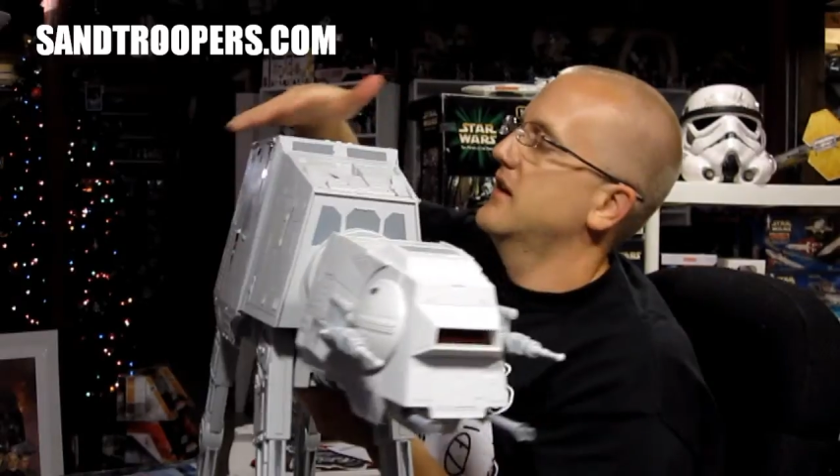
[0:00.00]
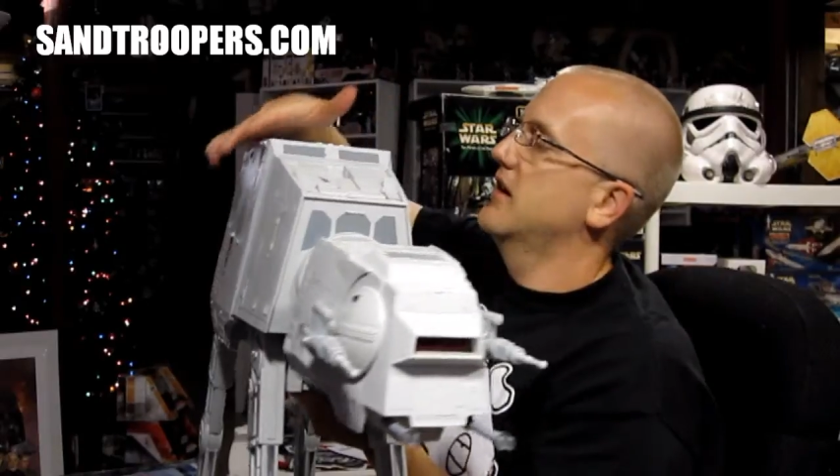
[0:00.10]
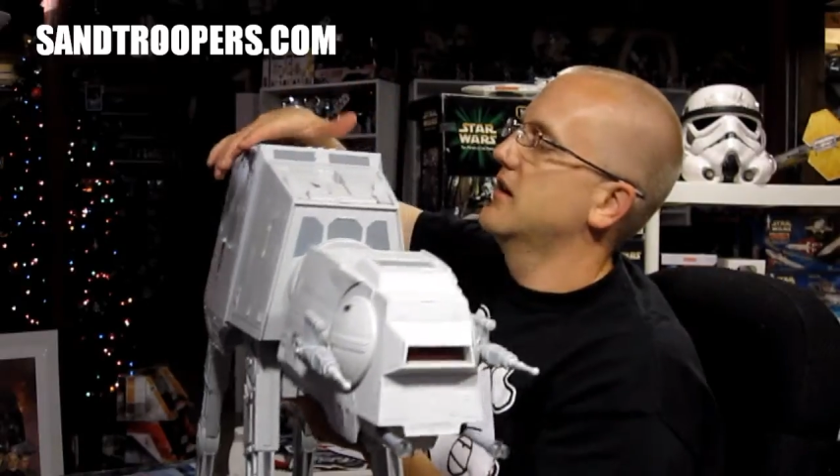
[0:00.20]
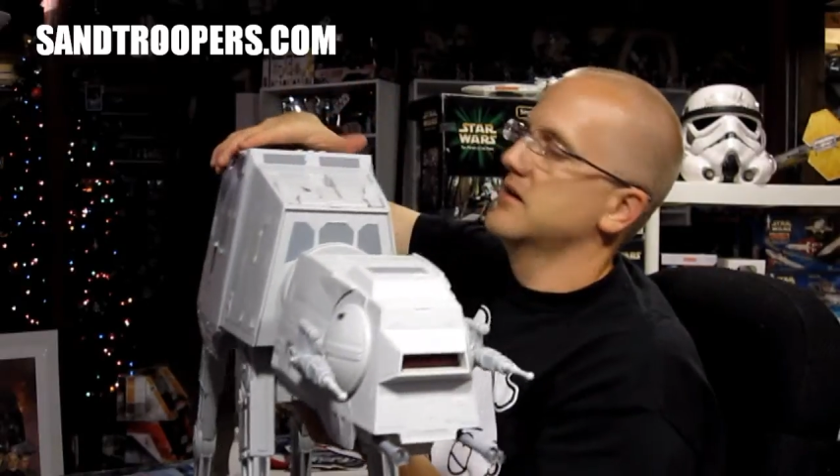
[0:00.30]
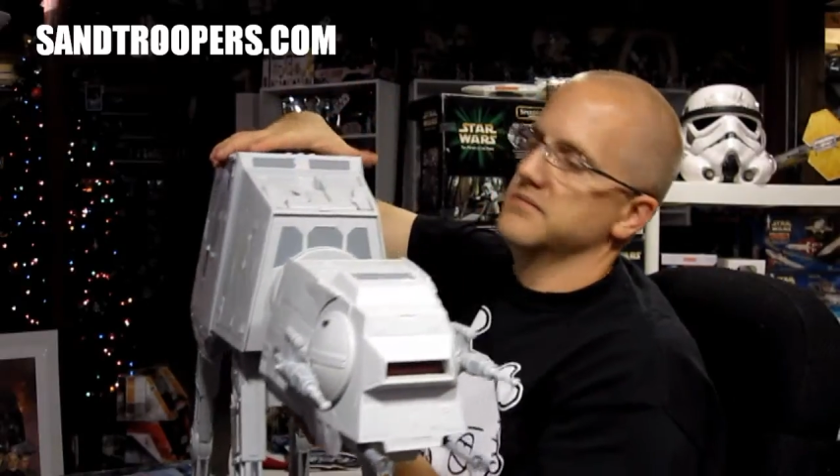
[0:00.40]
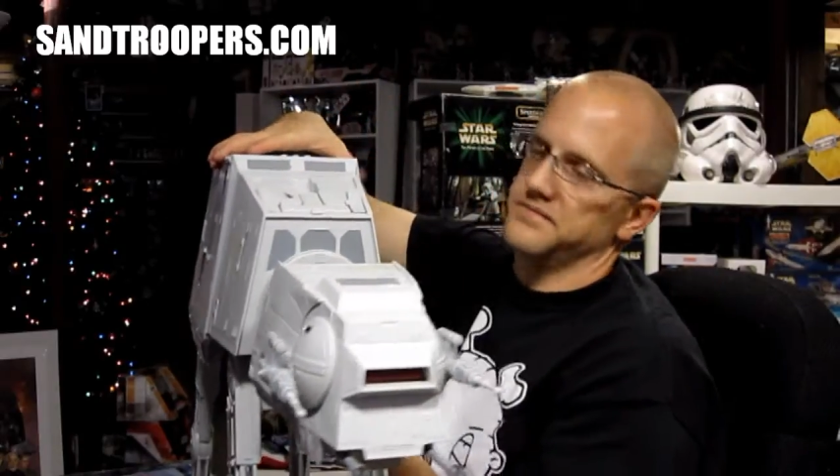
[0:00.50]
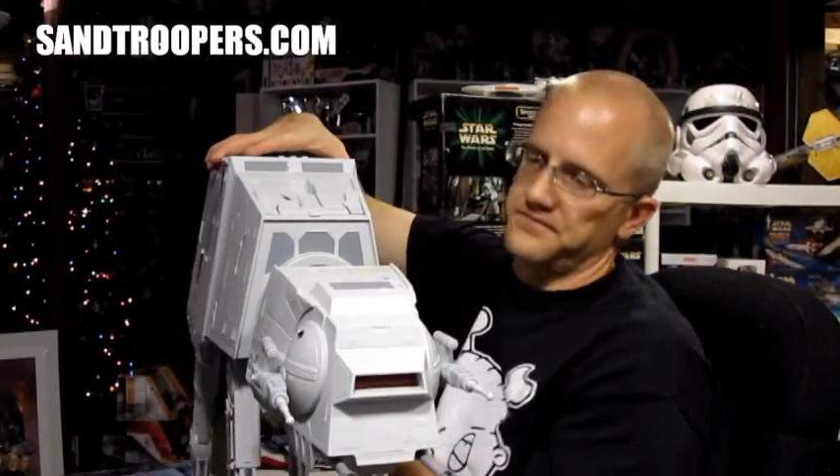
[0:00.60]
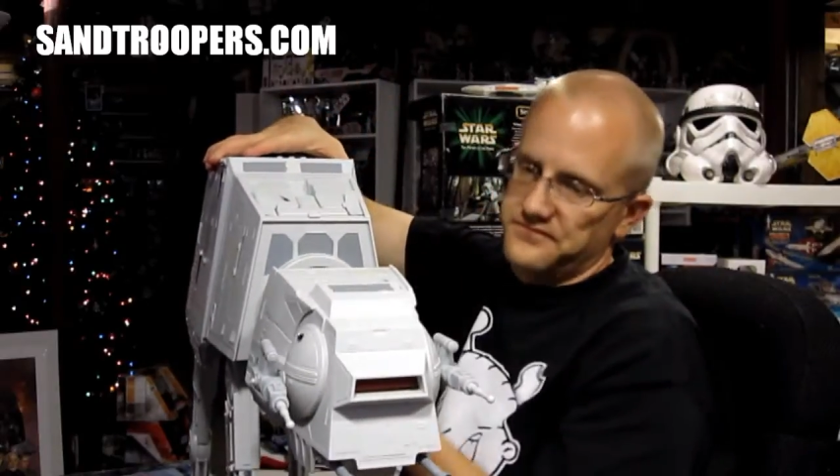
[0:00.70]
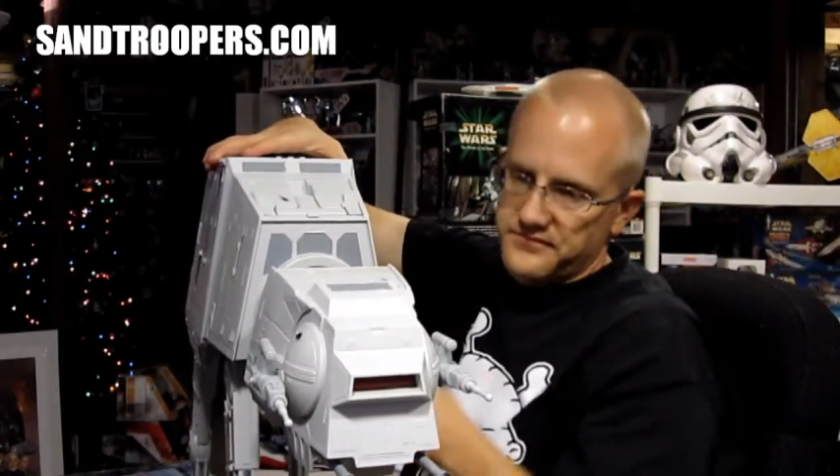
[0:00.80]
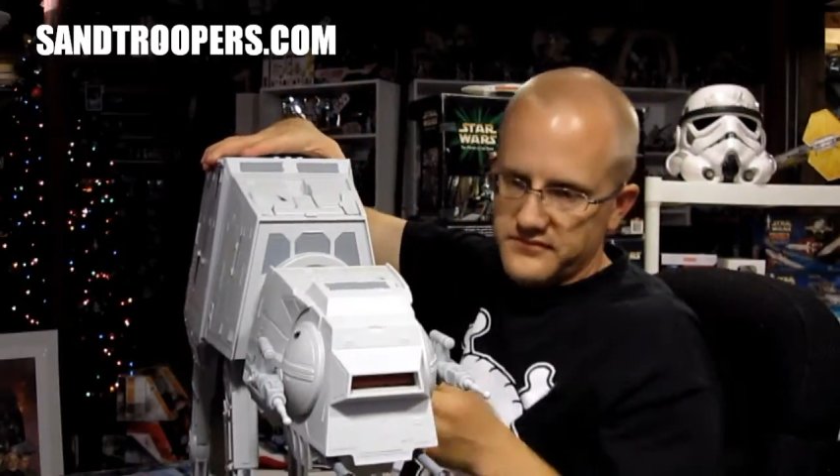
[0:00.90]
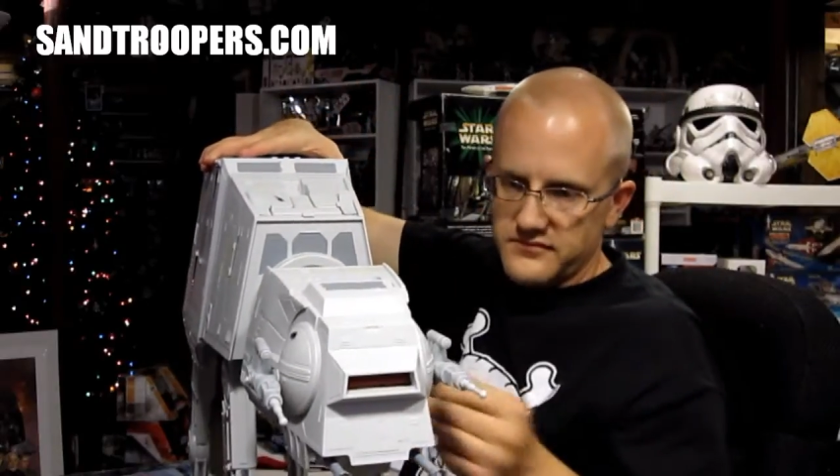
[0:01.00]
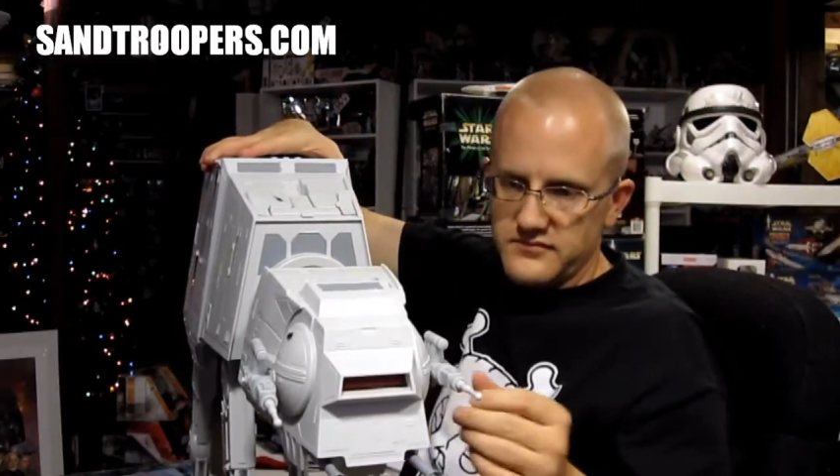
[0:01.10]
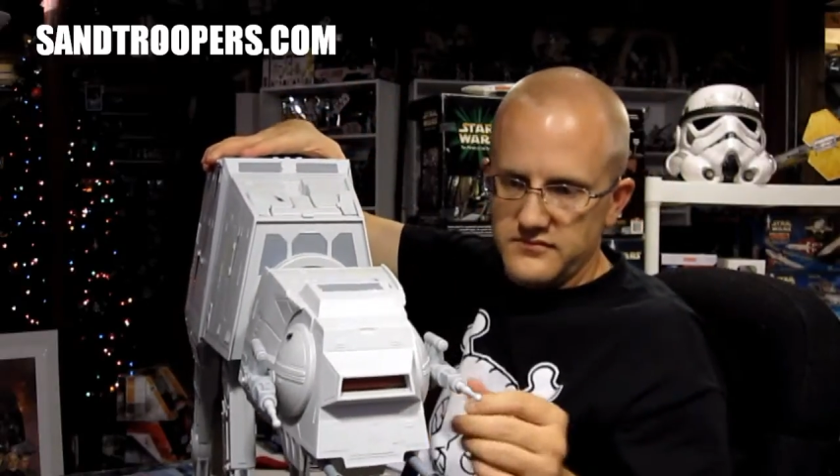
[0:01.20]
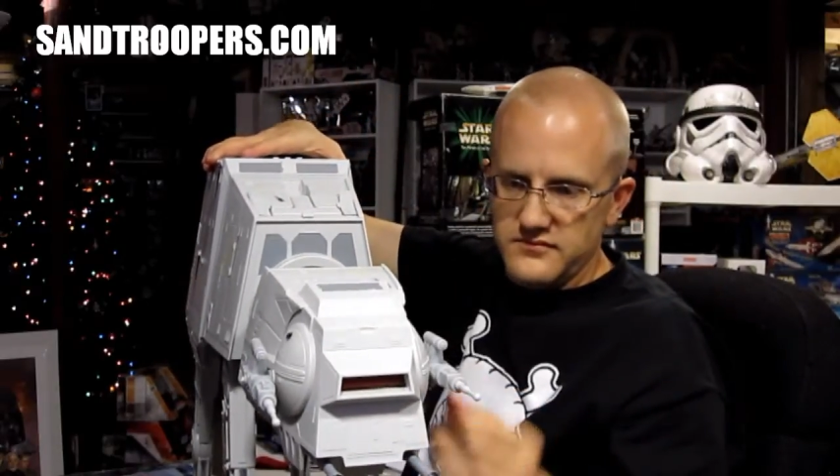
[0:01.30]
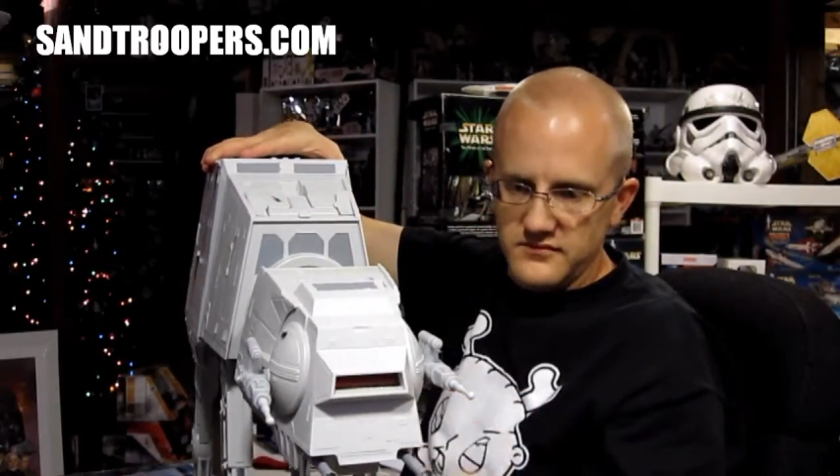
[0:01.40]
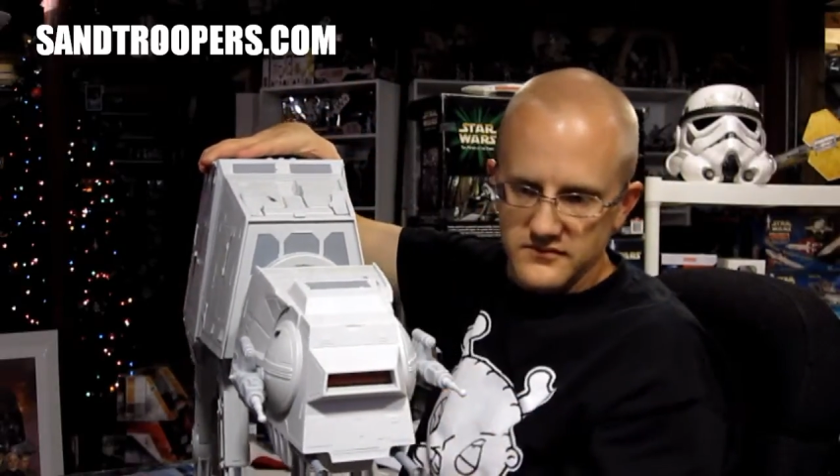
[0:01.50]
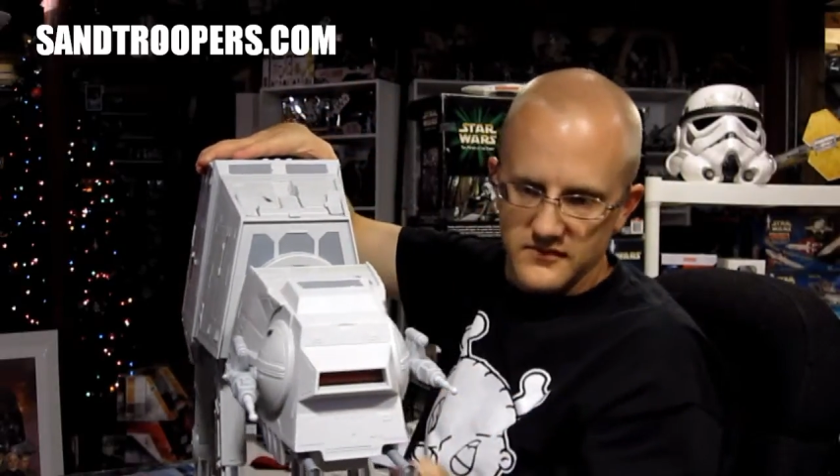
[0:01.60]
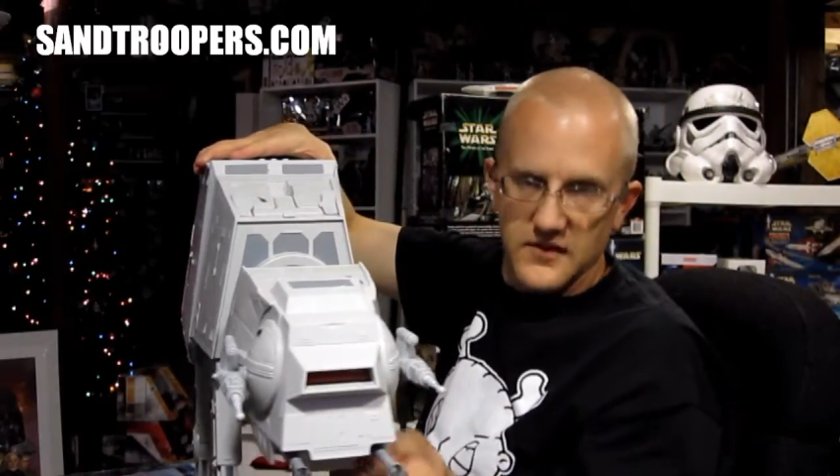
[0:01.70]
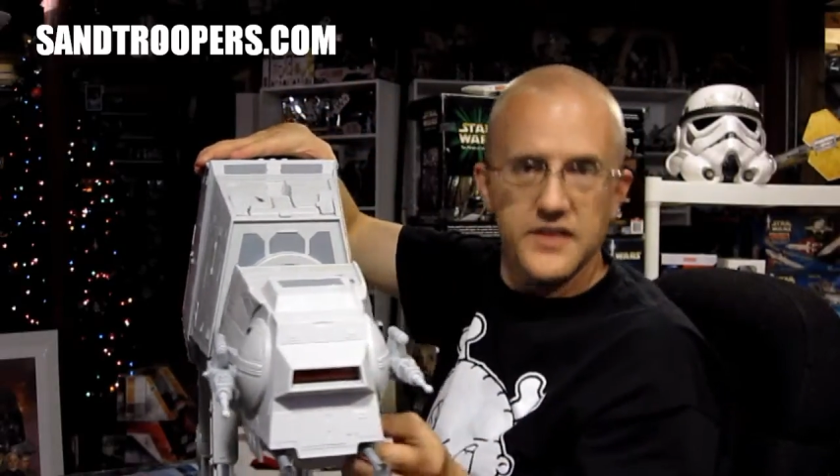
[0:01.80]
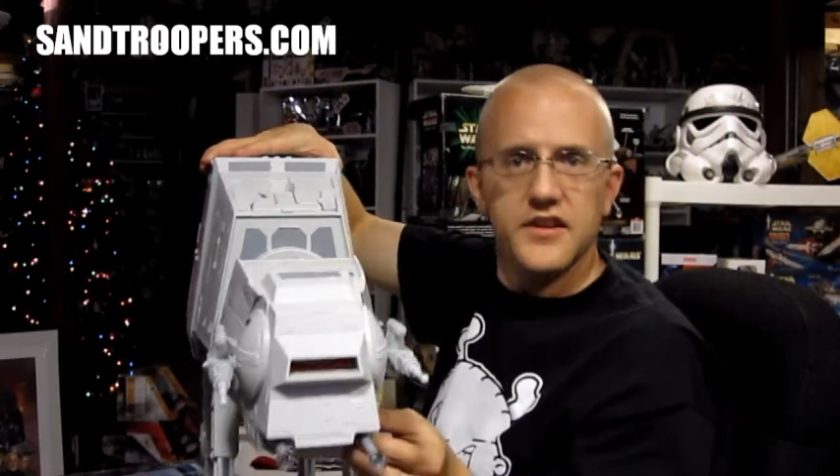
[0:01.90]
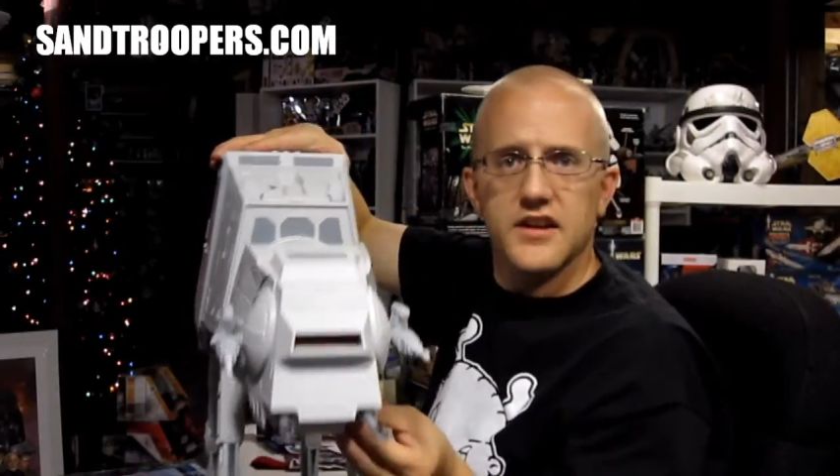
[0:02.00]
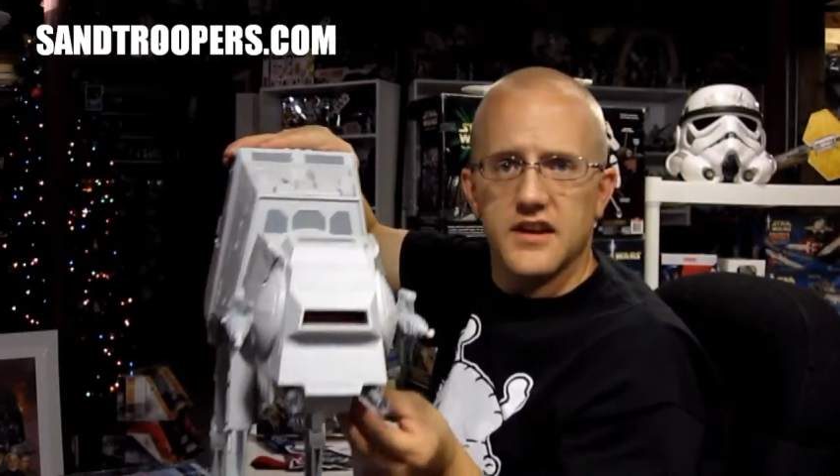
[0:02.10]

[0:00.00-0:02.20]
And then